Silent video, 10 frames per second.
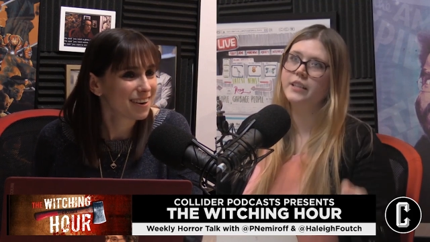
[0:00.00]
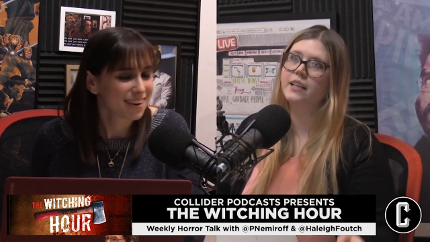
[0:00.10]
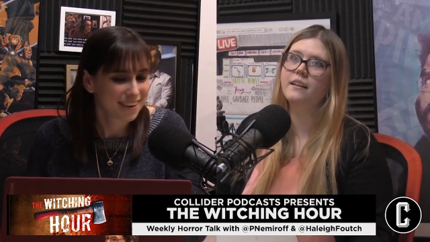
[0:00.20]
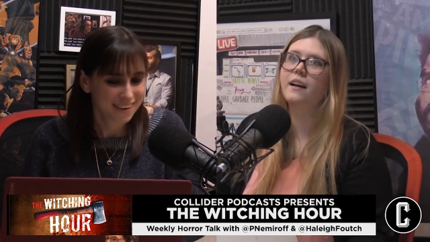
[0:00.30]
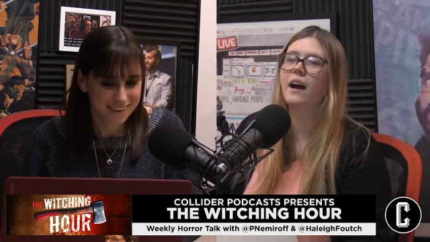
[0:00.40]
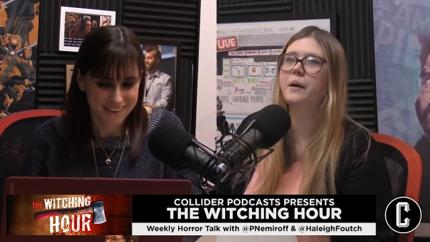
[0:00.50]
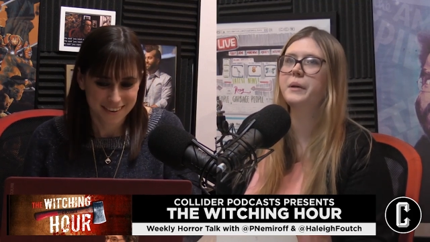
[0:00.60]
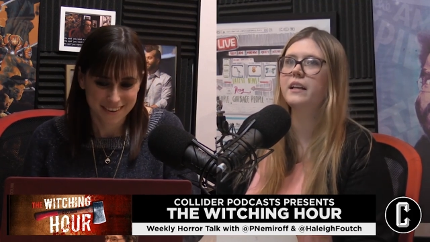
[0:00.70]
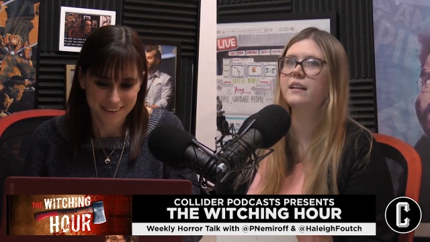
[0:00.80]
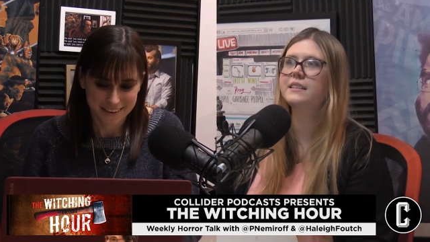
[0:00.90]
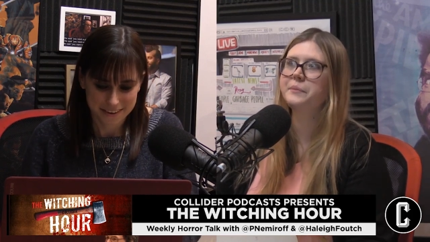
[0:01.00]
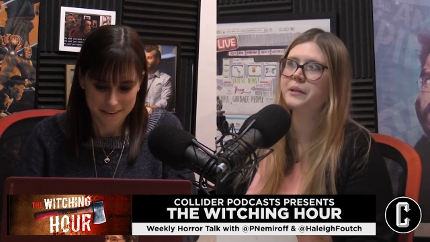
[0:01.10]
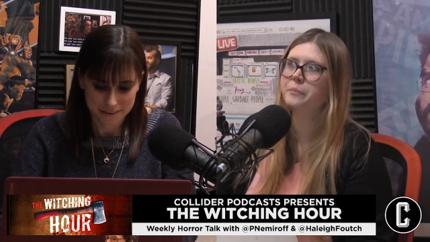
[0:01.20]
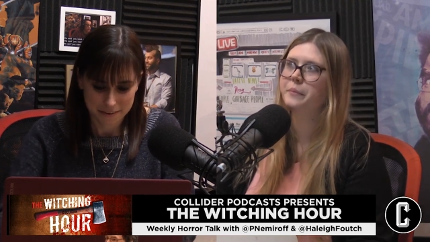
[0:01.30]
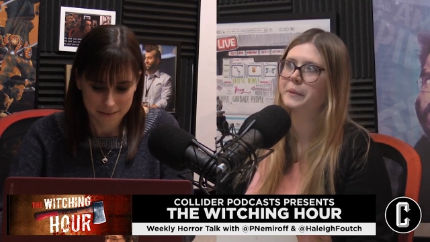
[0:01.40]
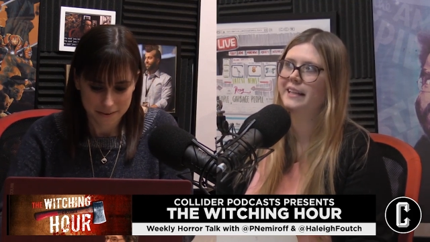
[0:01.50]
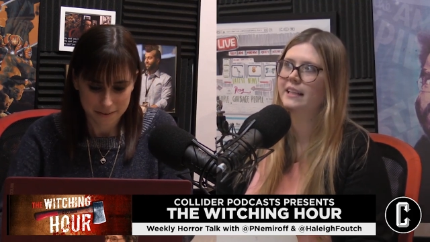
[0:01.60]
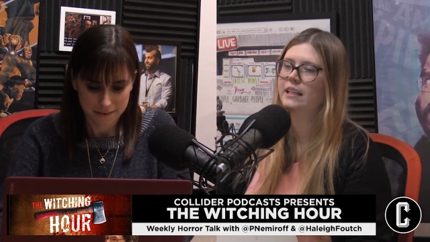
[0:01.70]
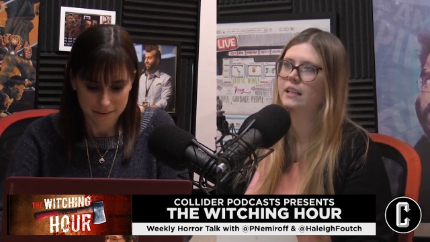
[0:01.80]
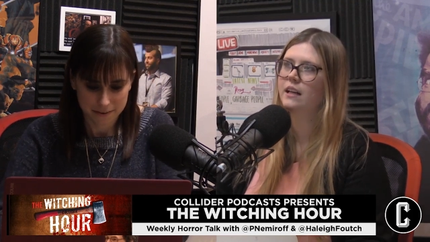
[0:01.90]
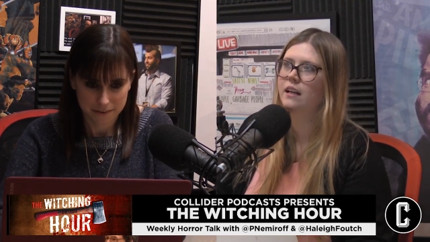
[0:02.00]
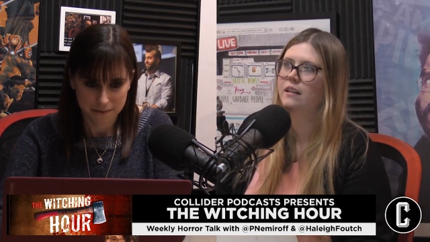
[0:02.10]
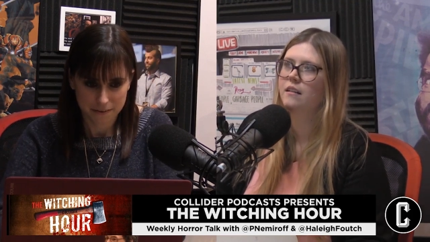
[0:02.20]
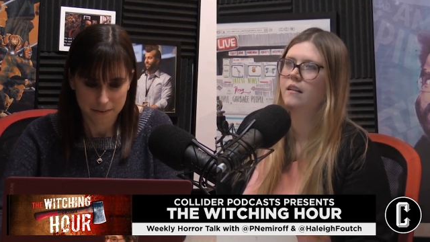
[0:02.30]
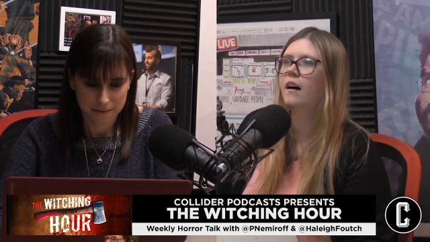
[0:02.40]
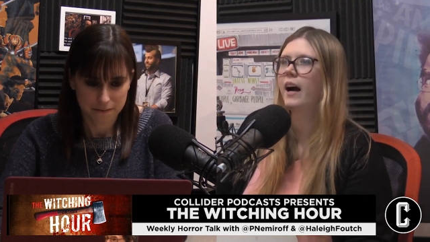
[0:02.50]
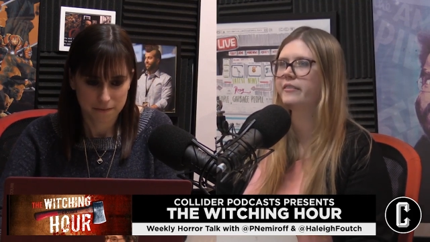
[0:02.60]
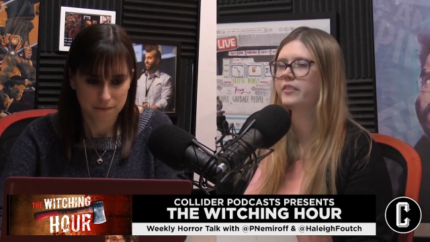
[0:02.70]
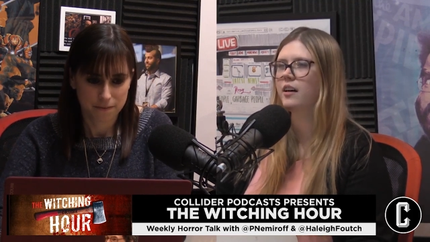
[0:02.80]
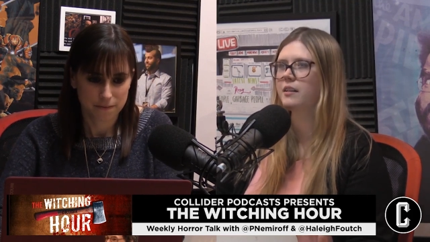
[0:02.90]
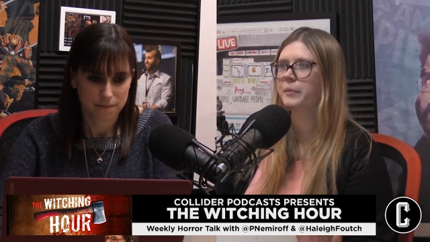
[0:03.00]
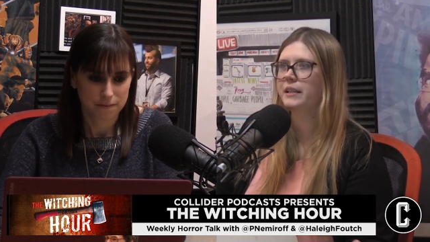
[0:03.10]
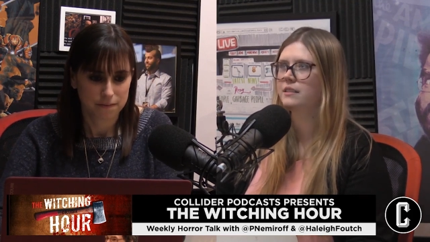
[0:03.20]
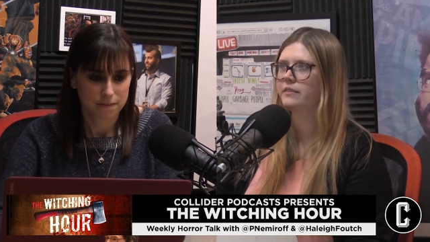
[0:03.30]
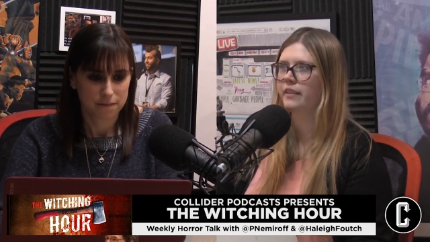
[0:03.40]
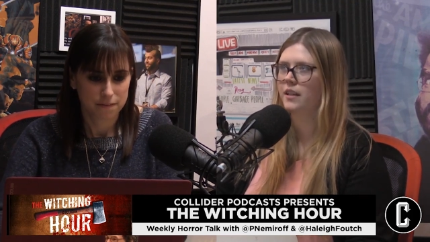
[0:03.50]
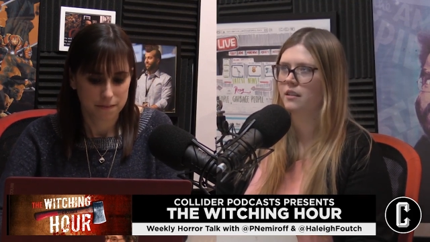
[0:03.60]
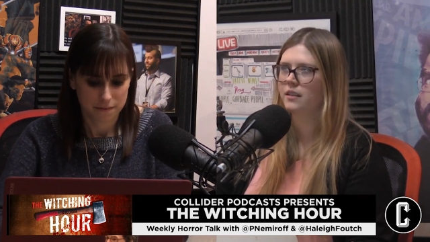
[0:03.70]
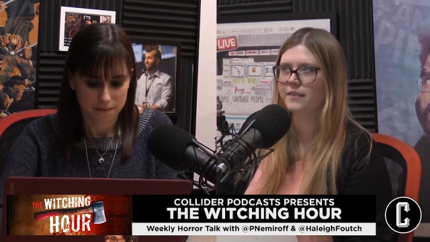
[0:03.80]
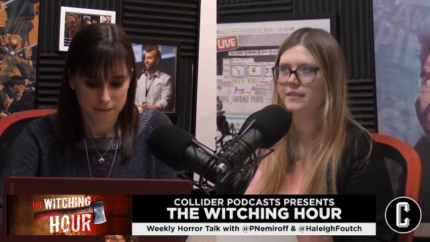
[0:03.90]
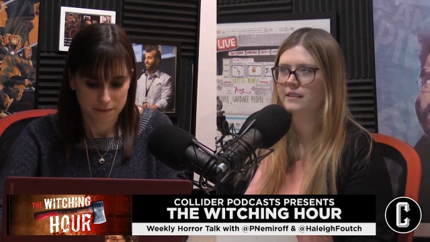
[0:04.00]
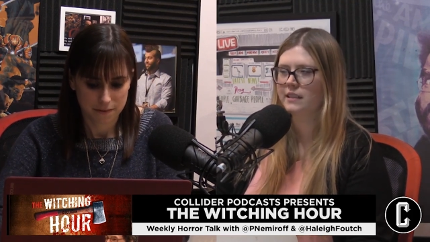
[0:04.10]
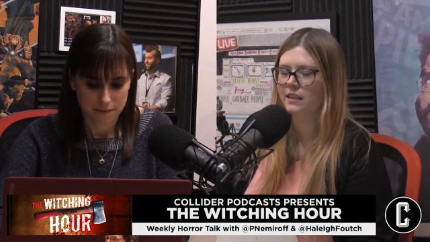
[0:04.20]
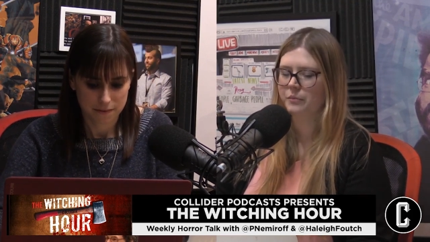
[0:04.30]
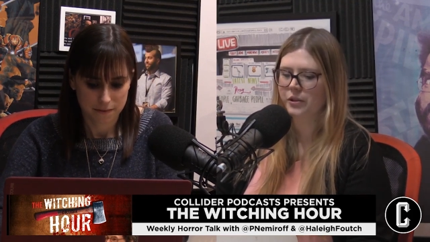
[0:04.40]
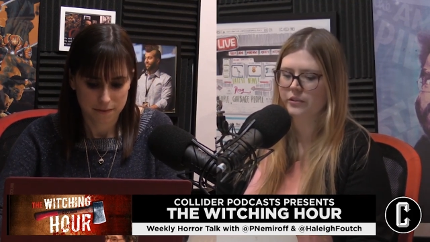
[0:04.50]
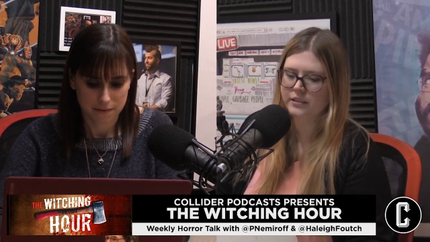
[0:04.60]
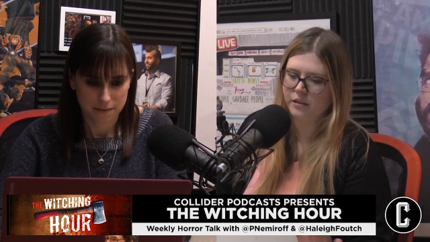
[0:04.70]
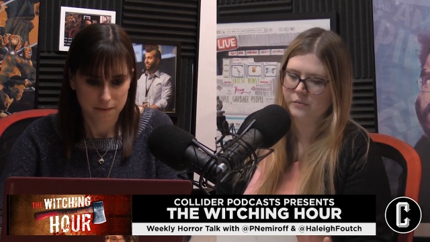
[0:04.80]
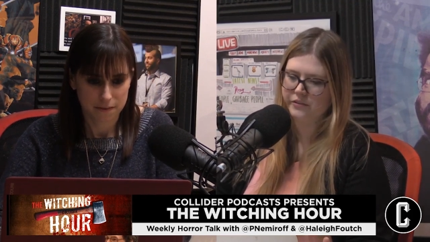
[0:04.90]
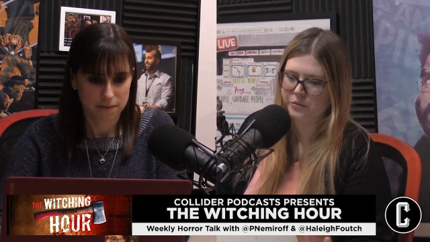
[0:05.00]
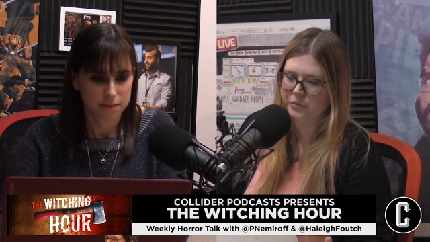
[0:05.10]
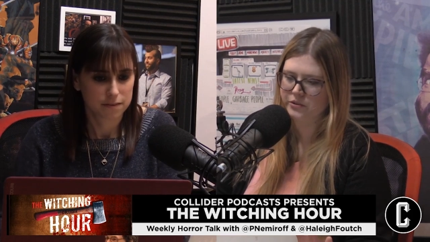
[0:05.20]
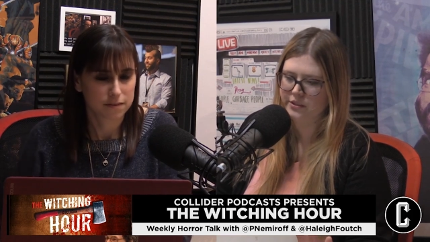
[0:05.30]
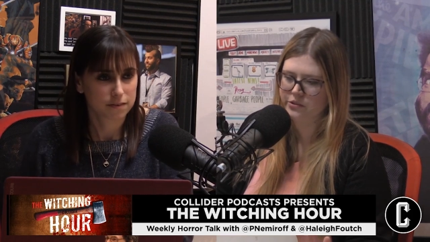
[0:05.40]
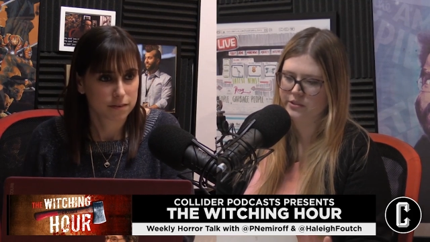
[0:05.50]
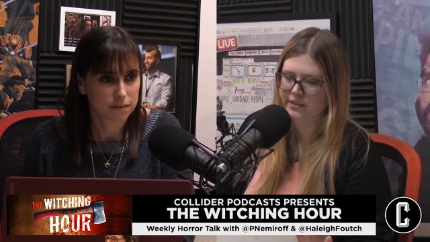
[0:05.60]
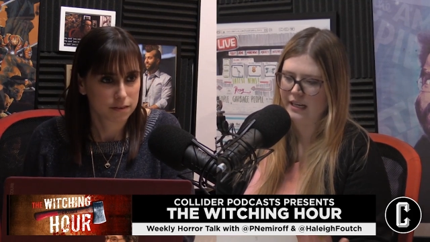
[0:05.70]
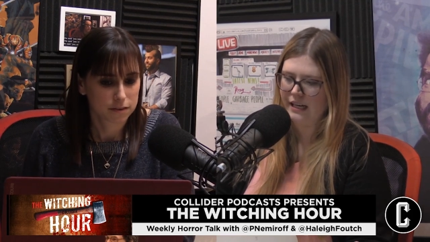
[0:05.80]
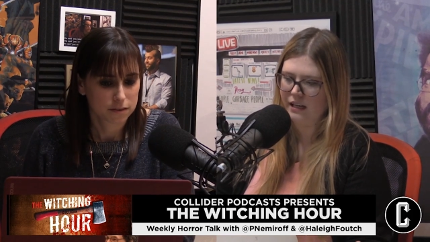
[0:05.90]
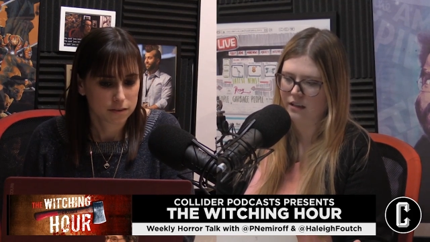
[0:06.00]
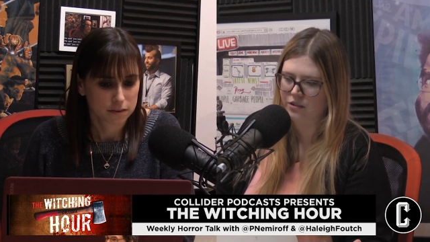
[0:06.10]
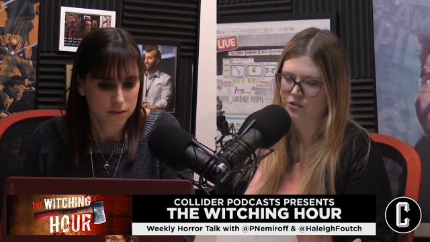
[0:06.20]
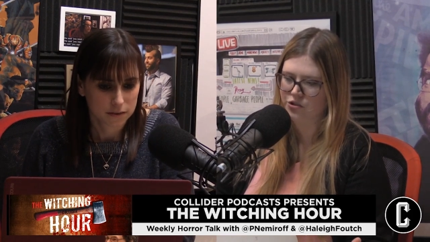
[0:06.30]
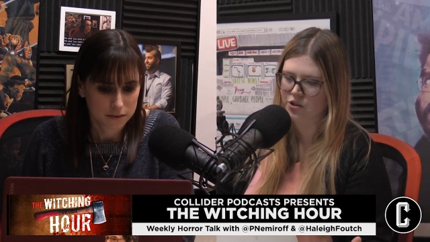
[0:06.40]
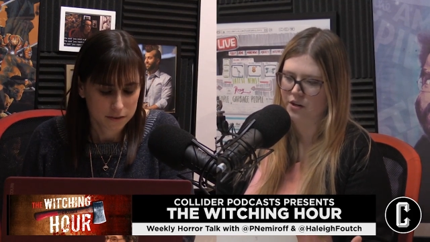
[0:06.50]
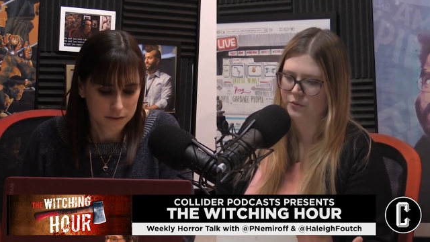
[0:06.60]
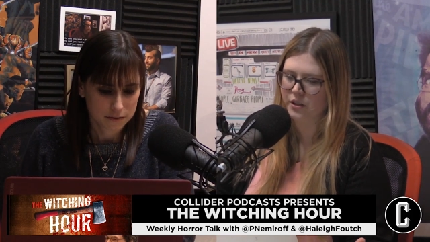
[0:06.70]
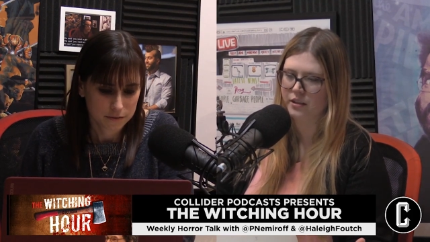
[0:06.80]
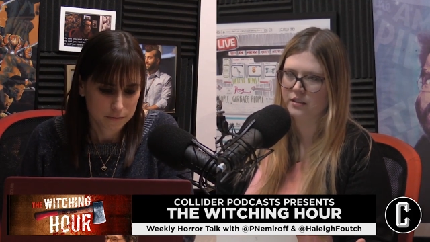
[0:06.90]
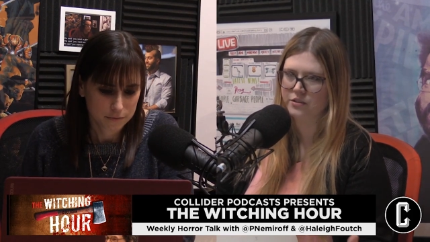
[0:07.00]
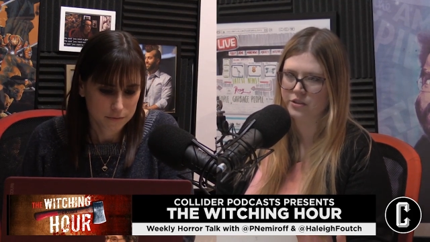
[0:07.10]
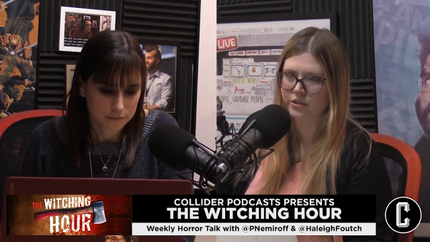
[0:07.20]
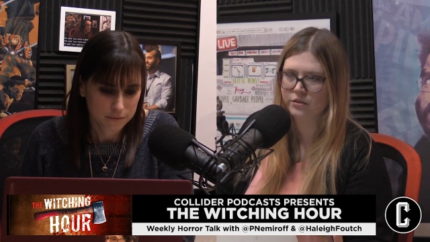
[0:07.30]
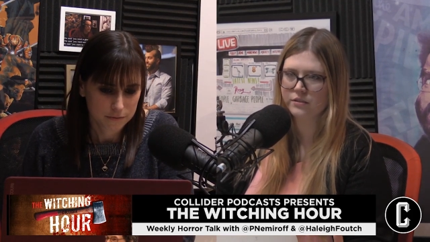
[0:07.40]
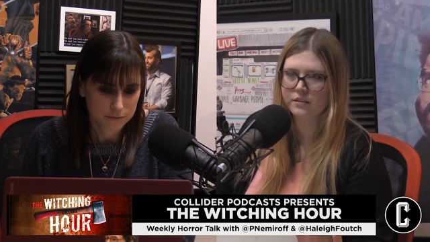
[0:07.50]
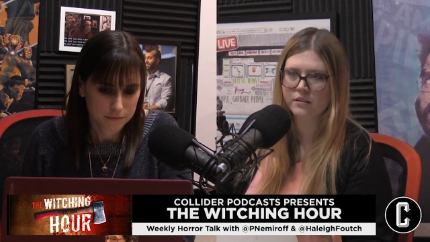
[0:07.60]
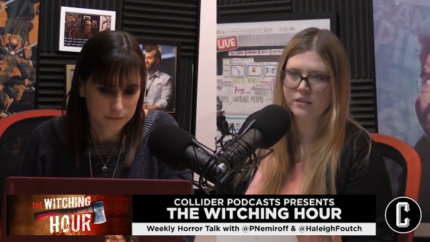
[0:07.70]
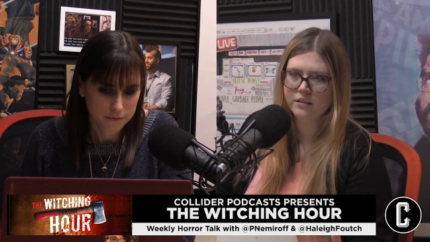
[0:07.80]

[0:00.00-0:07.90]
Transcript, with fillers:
Speaker 1: yeah. I mean, it's been a minute I've long been a defender of the CW as some of the most interesting genre shows